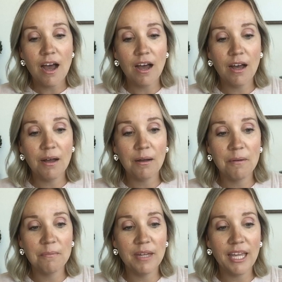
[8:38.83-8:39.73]

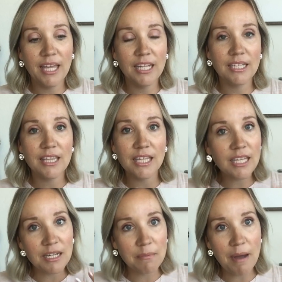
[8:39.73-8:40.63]
And
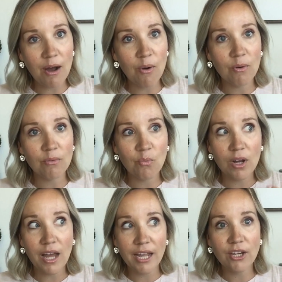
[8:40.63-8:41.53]
thinking about
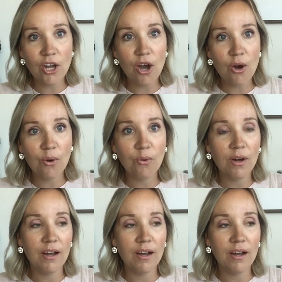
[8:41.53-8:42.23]
what I know,